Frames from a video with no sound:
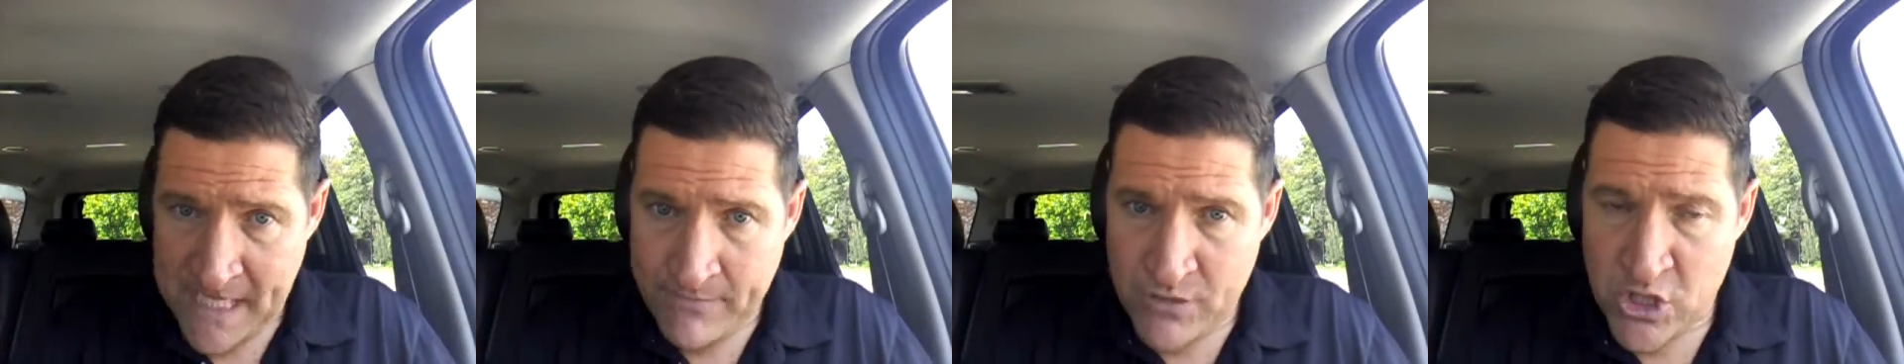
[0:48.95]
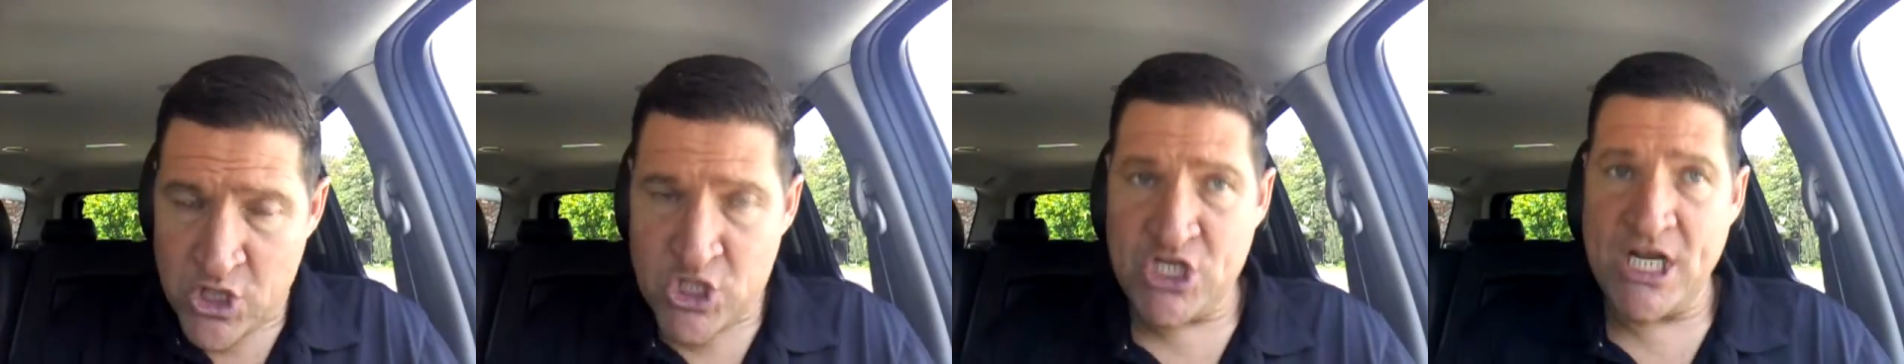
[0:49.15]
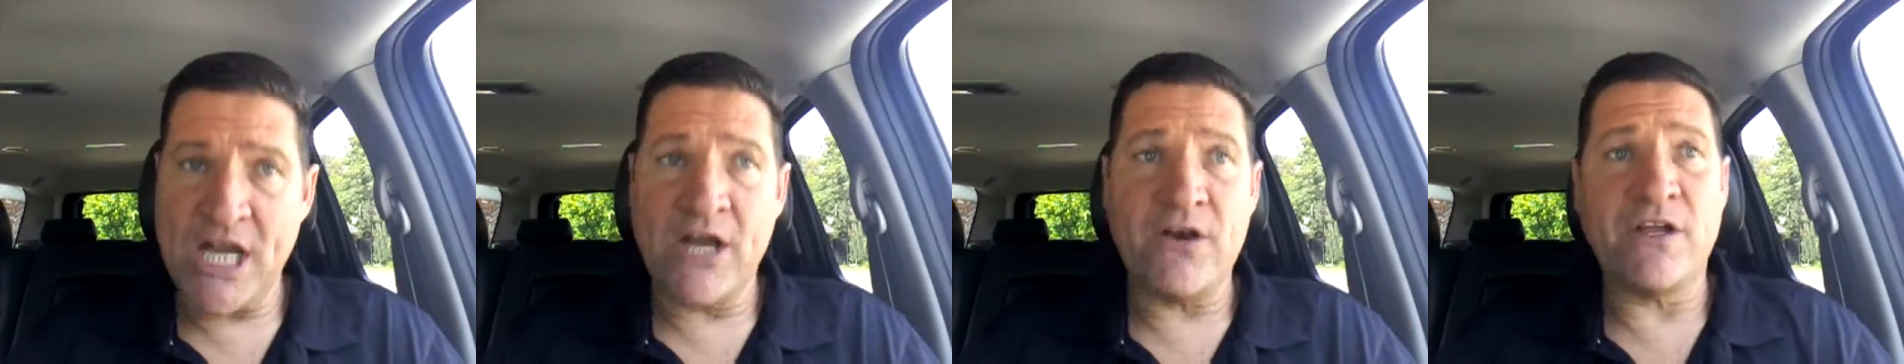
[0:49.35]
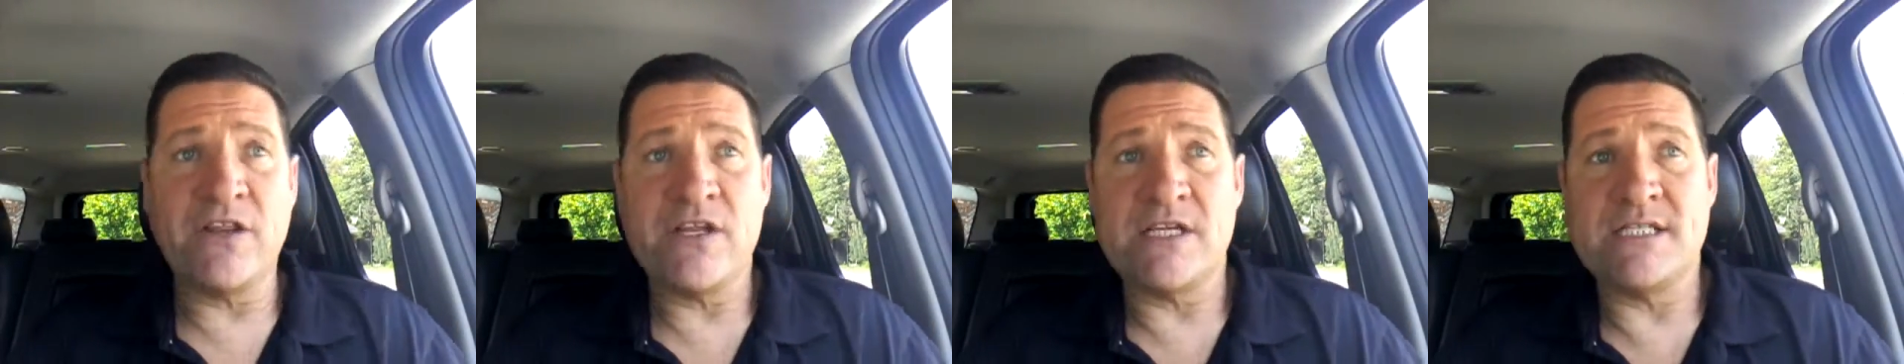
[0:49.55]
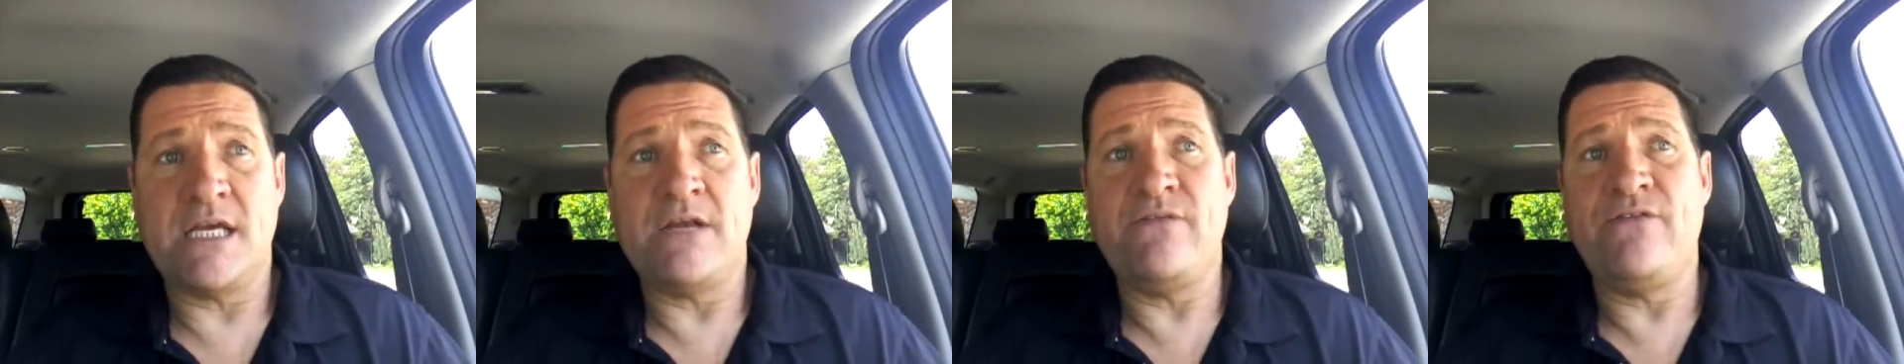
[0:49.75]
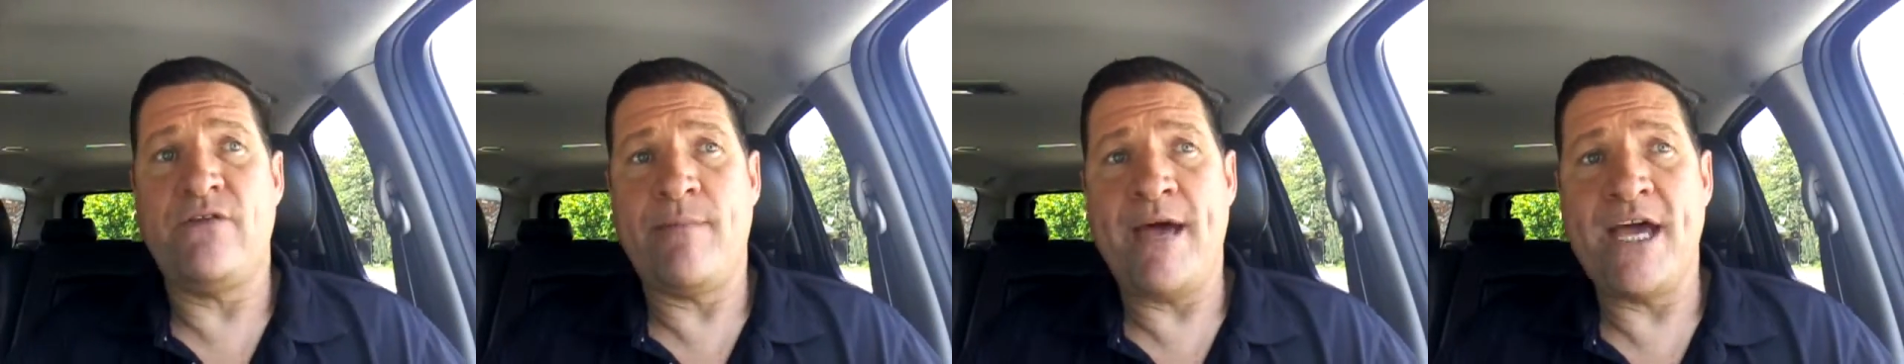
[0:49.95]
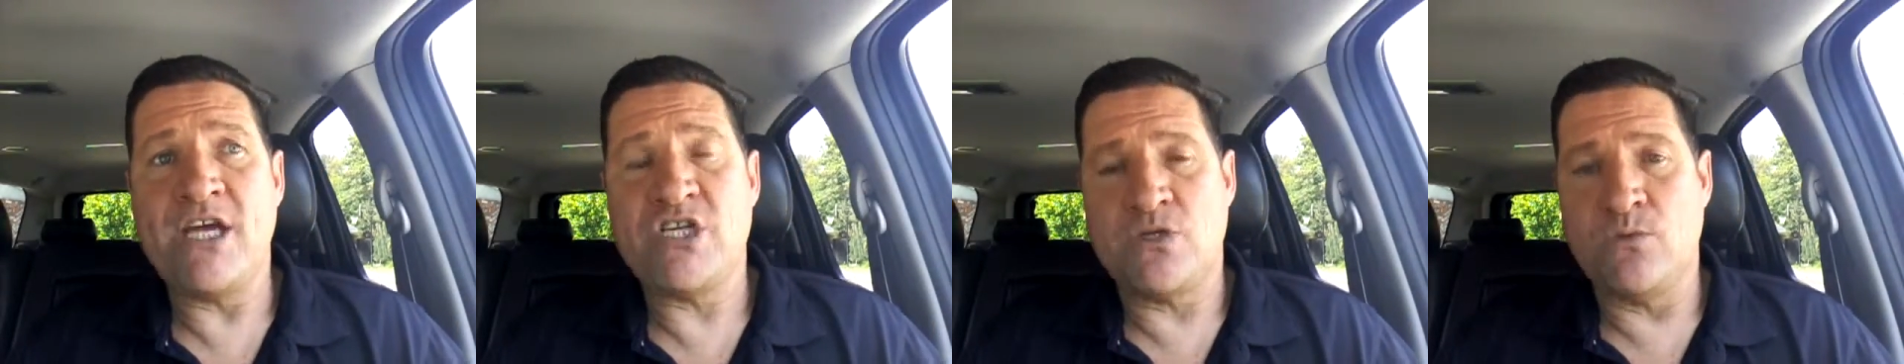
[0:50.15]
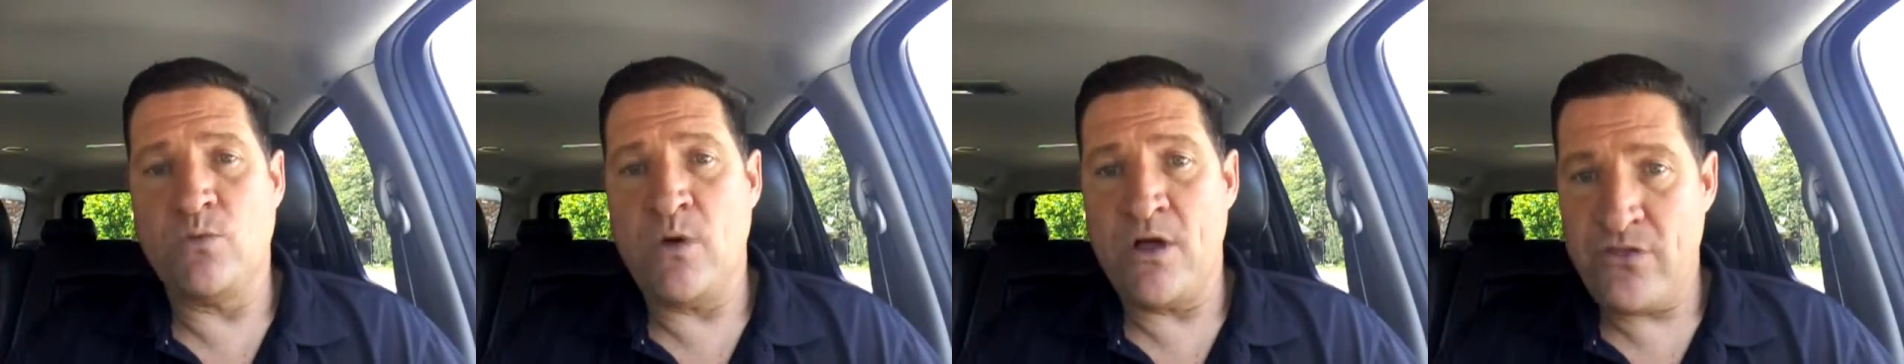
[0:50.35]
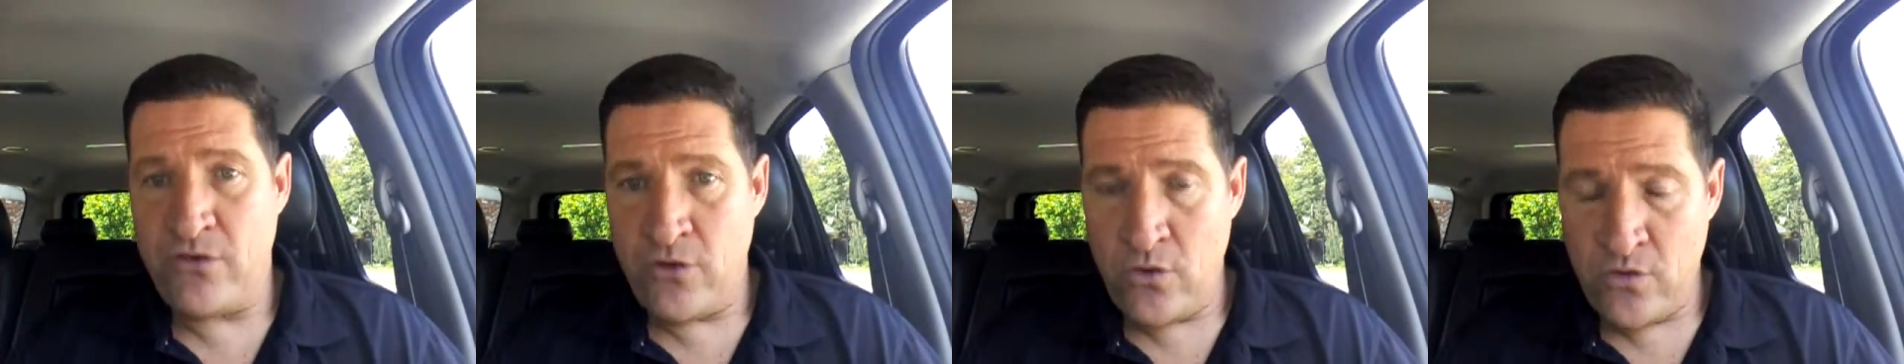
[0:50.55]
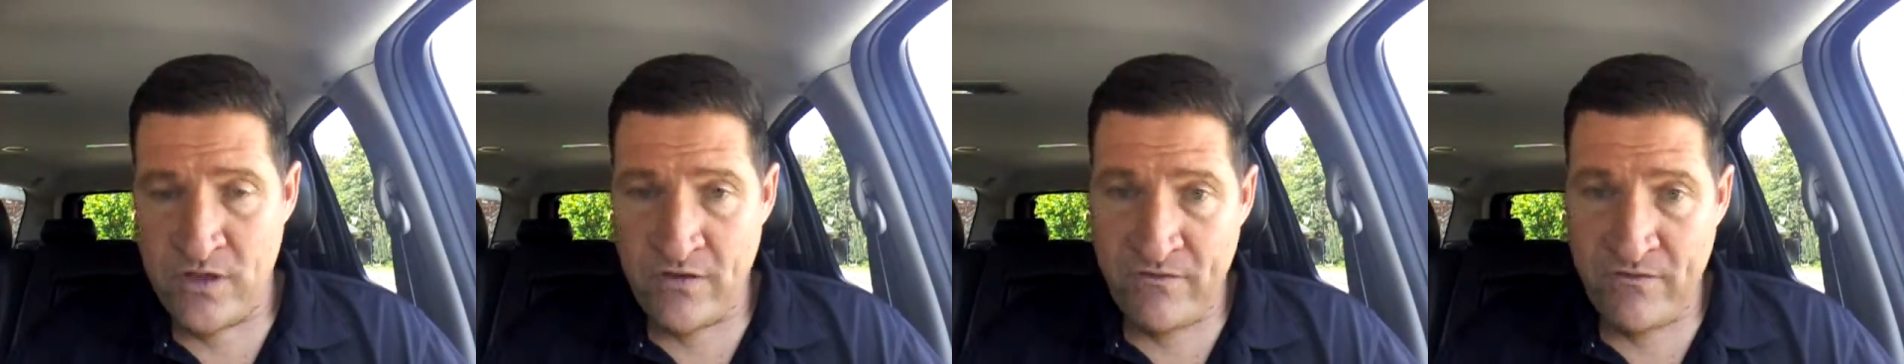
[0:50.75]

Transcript: I'm just sharing this information with you.